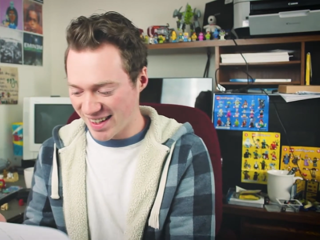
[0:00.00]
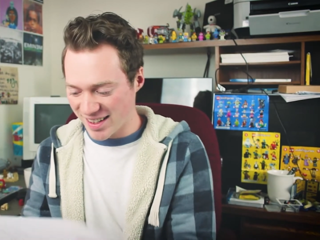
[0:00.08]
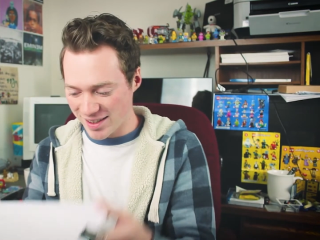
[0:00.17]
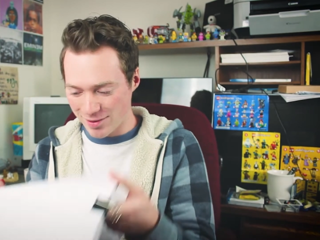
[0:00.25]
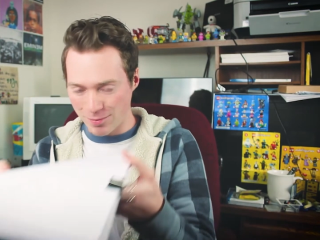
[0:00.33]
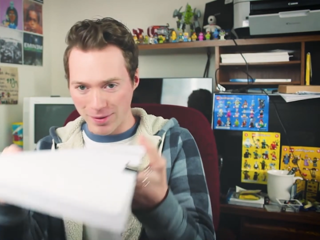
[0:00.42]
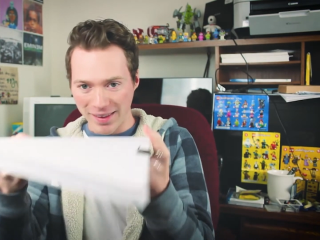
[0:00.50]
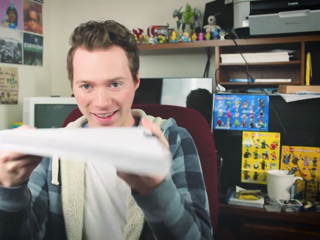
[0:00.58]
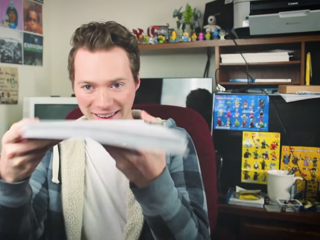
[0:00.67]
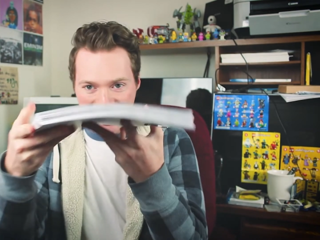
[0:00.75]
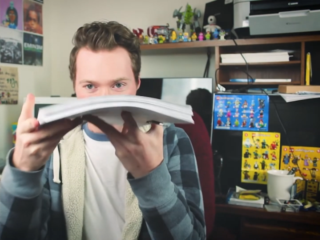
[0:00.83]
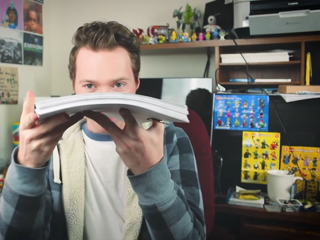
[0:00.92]
It's
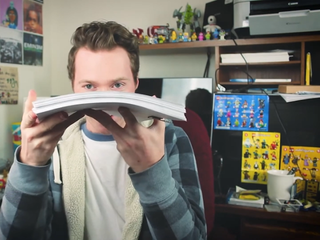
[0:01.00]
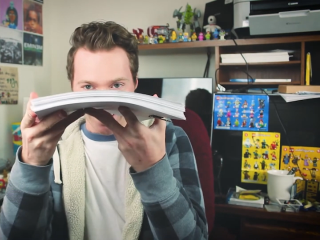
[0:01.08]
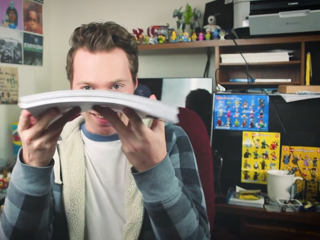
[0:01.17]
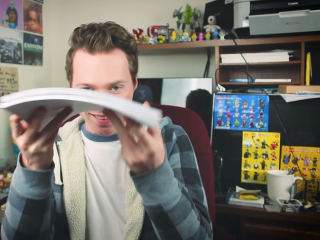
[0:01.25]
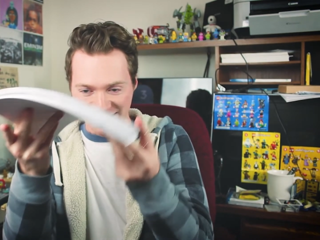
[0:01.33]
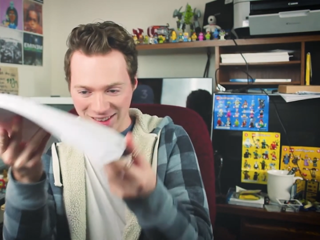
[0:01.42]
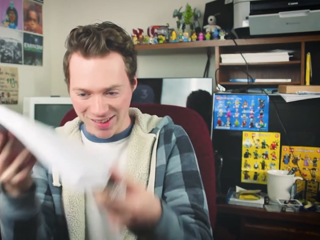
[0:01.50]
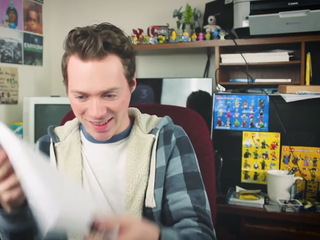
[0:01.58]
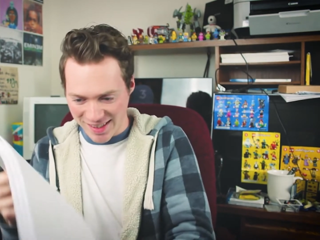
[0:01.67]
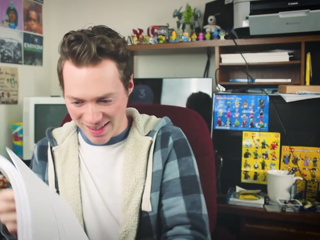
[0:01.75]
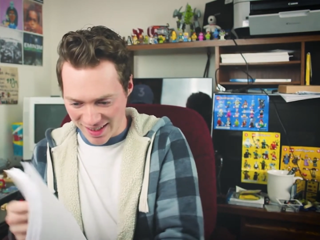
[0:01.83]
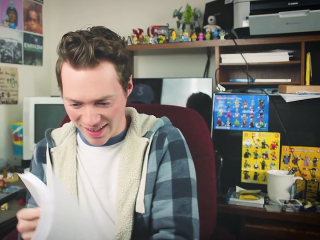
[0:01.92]
really thick, as you
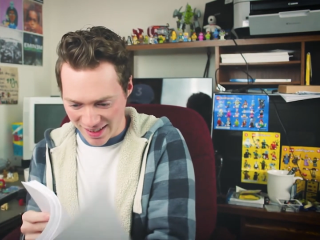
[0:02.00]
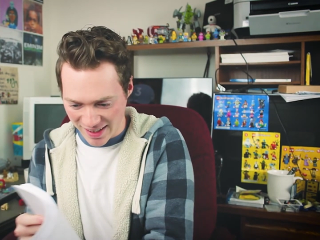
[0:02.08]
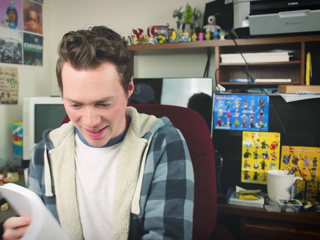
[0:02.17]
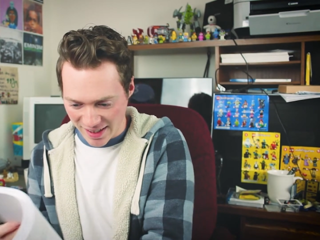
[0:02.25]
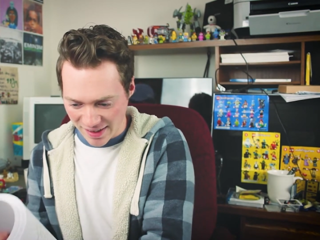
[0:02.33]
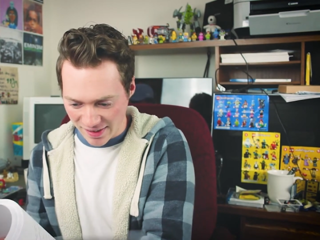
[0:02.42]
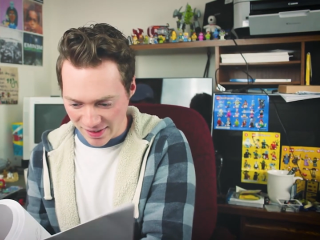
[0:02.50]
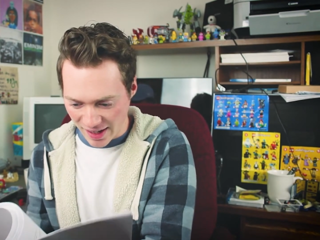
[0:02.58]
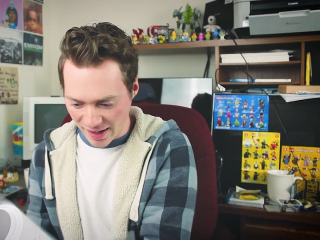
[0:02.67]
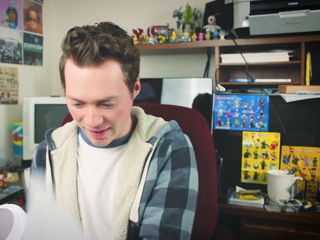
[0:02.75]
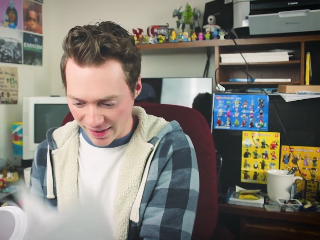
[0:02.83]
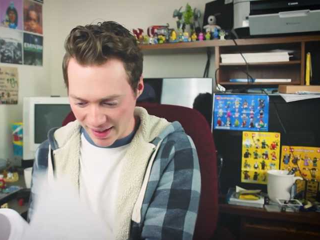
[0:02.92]
can see.
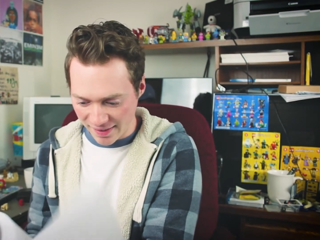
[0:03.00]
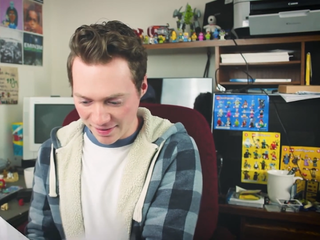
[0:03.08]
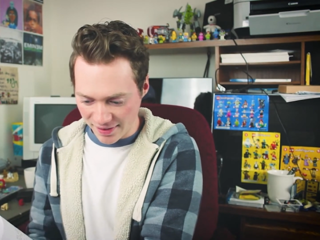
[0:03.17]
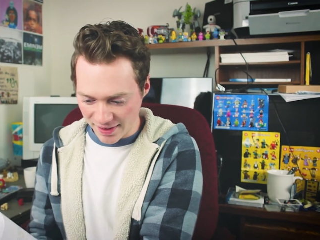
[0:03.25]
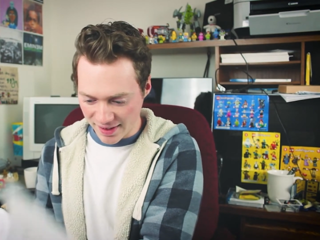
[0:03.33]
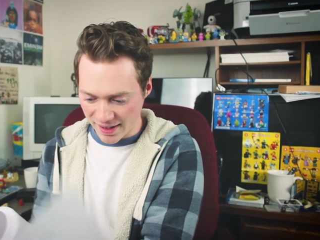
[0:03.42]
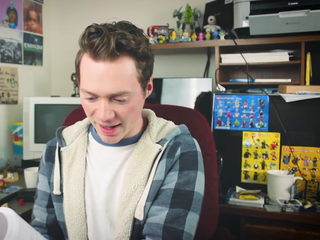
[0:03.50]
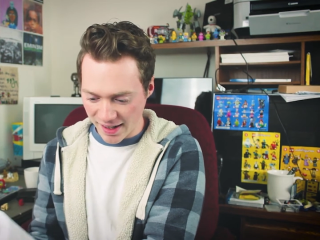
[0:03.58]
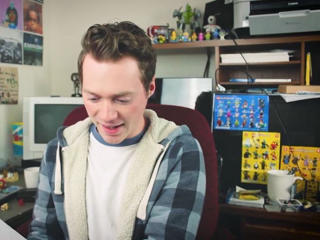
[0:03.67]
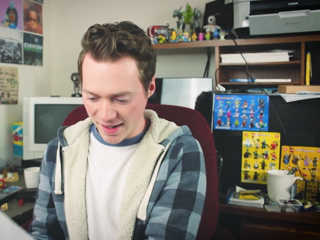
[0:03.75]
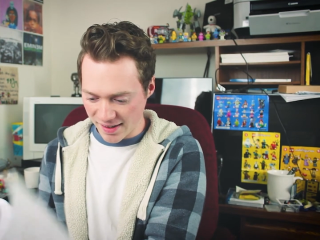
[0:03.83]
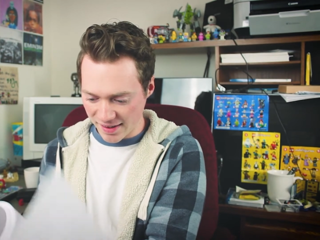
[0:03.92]
Got a lot of
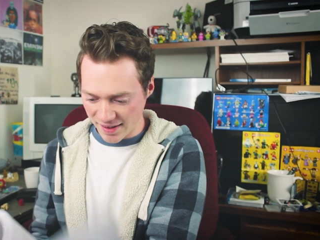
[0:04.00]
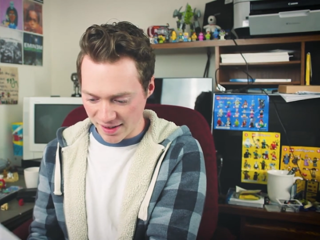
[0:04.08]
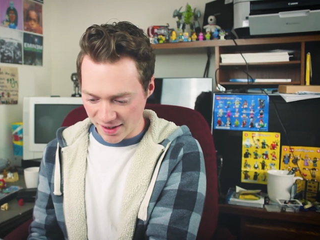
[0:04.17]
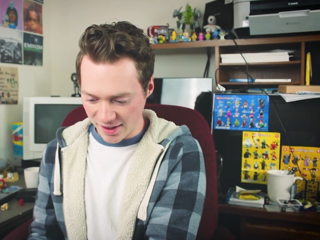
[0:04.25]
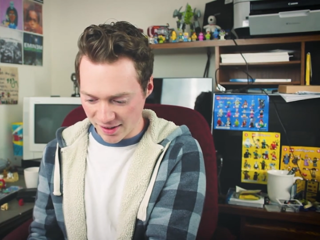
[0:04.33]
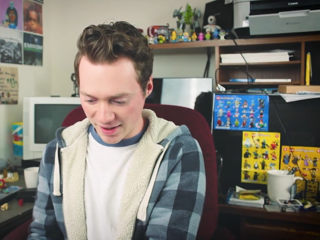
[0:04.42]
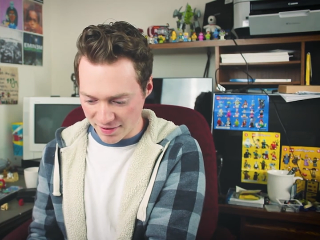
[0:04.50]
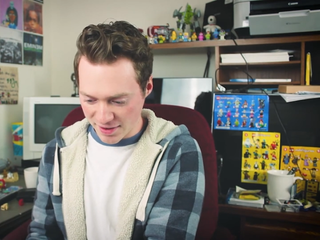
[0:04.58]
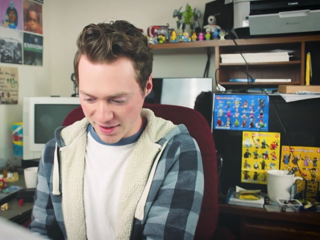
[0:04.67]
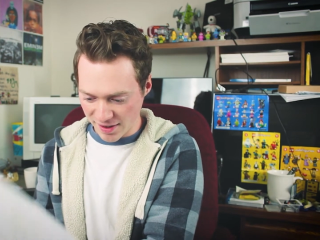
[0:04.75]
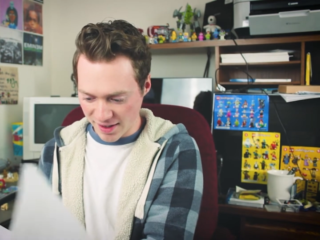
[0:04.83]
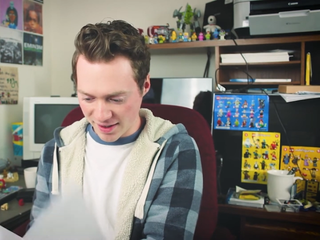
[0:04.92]
cutting to do. I've
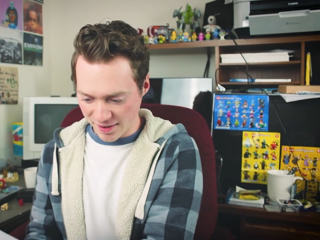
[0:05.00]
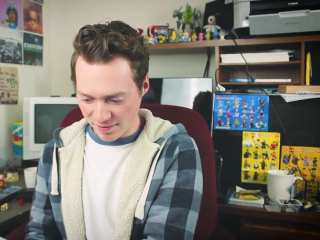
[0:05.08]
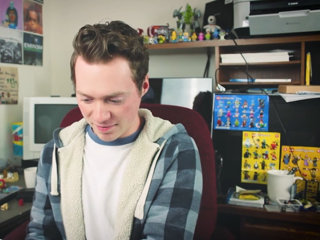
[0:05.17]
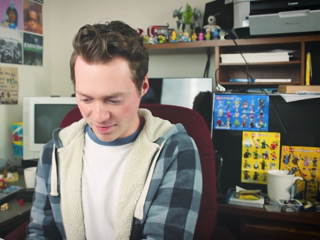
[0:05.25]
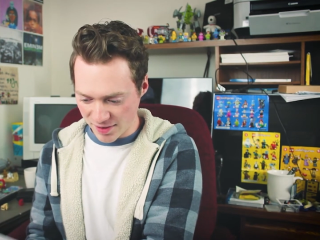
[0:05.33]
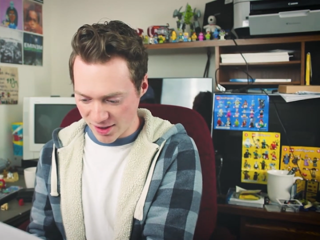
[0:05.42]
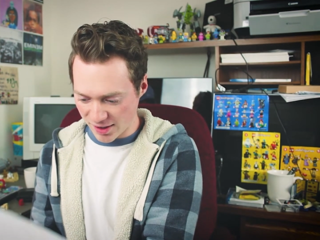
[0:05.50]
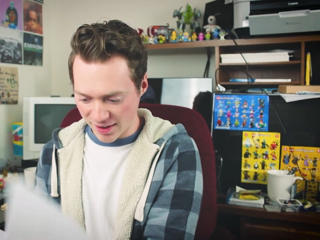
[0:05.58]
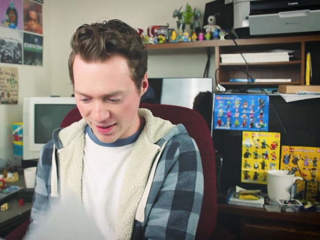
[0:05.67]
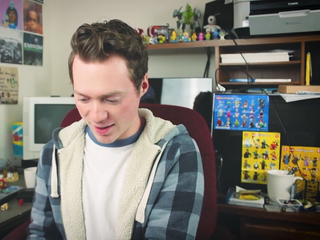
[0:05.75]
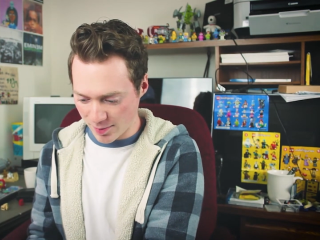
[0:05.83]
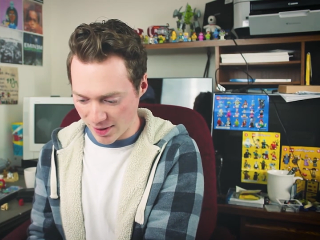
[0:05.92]
started
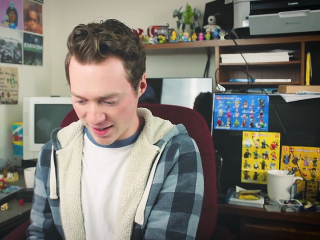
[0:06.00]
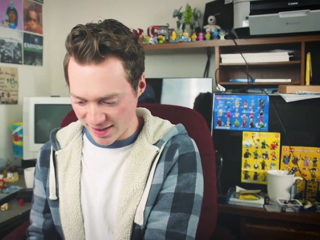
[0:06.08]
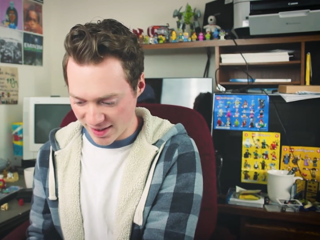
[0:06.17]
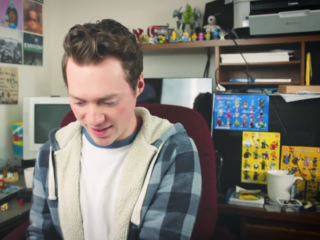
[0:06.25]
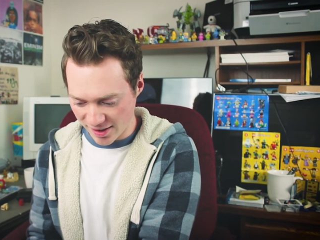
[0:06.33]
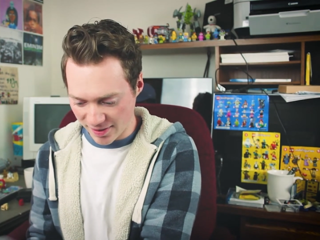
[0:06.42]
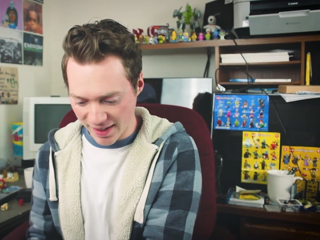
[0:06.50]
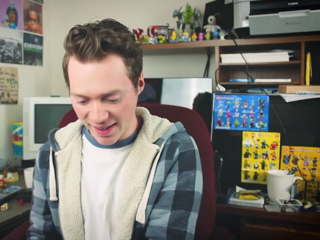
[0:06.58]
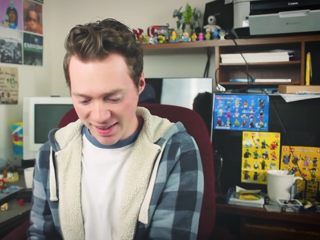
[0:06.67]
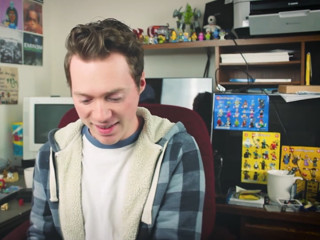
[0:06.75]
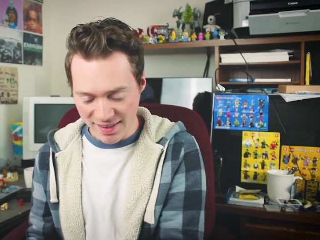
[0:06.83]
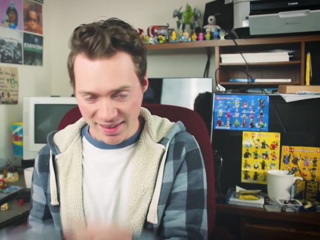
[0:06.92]
this process
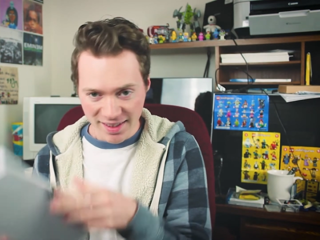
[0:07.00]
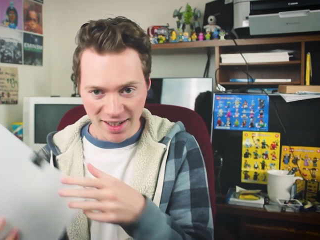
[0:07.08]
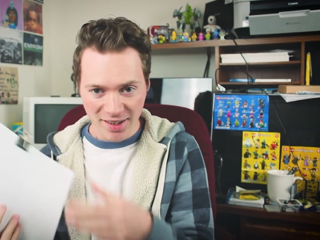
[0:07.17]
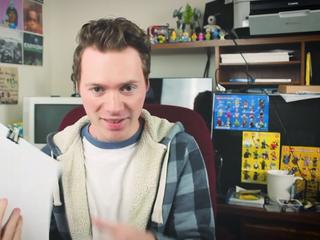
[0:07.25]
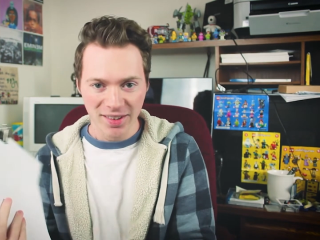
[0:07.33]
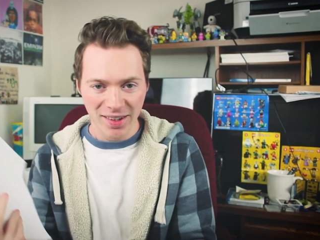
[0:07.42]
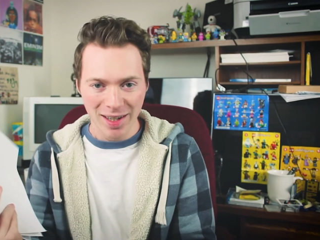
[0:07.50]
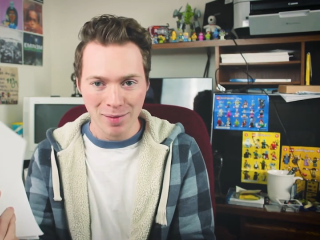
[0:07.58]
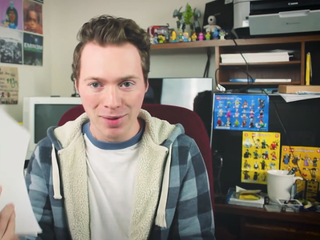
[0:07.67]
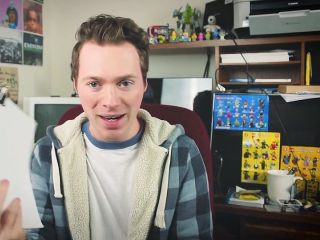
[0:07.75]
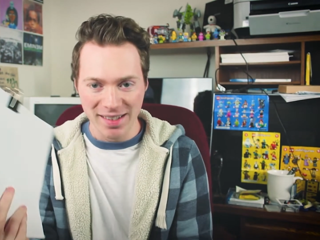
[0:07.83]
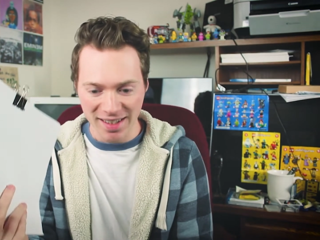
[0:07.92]
already. It's a huge
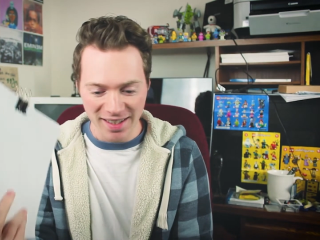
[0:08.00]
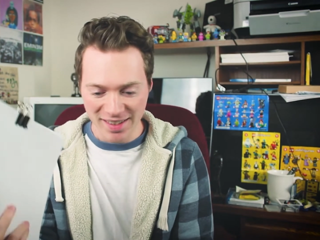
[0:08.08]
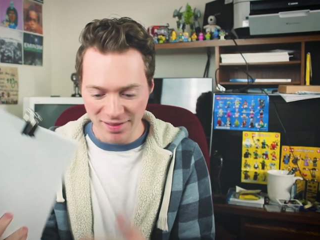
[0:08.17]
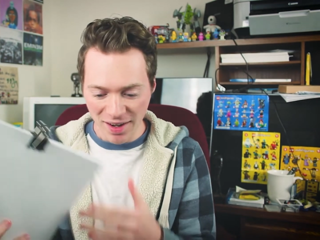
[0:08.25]
learning process.